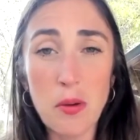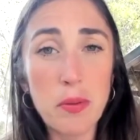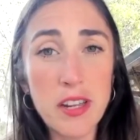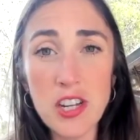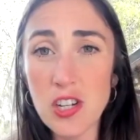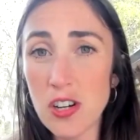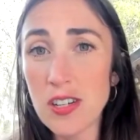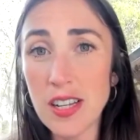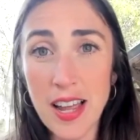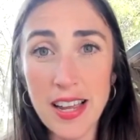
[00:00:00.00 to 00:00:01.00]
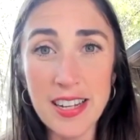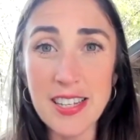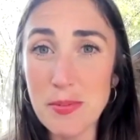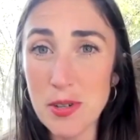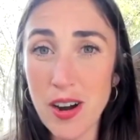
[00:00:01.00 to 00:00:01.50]
Please sure to like and
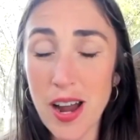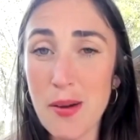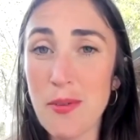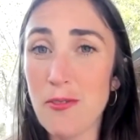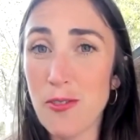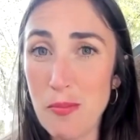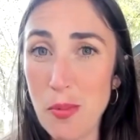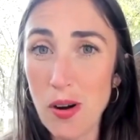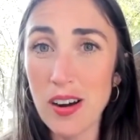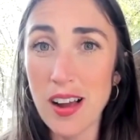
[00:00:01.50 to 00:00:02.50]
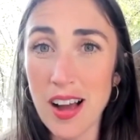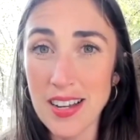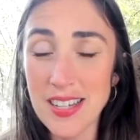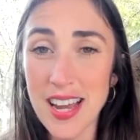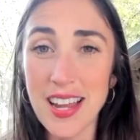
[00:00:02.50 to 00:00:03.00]
subscribe for more
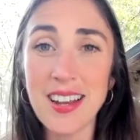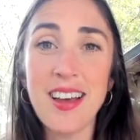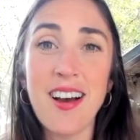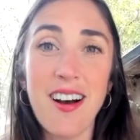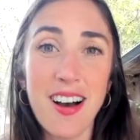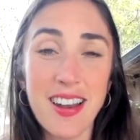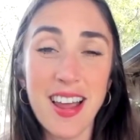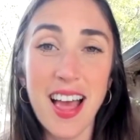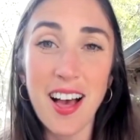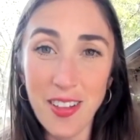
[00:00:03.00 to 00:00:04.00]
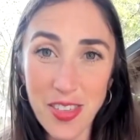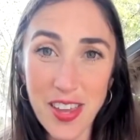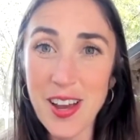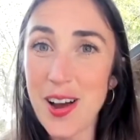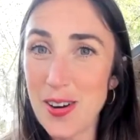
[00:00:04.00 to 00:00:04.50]
content on
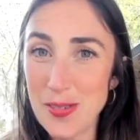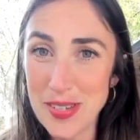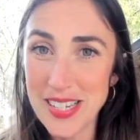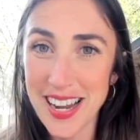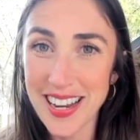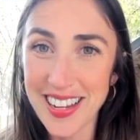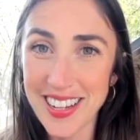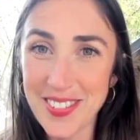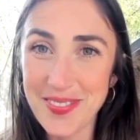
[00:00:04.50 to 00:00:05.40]
healthy homesteading.